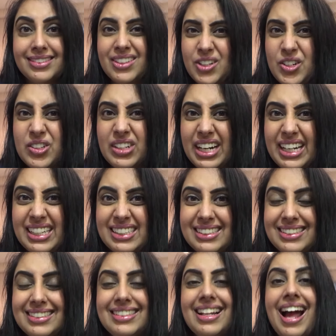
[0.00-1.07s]
Cool, right?
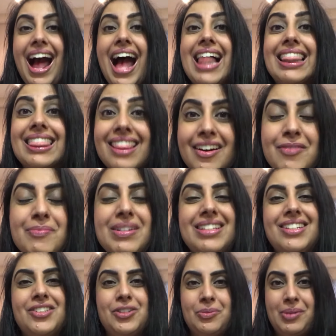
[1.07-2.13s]
I love me
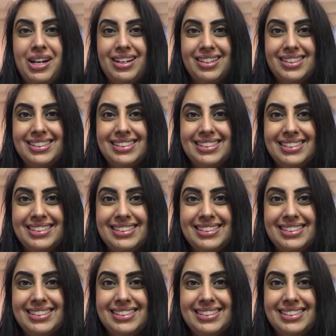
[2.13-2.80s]
digital products.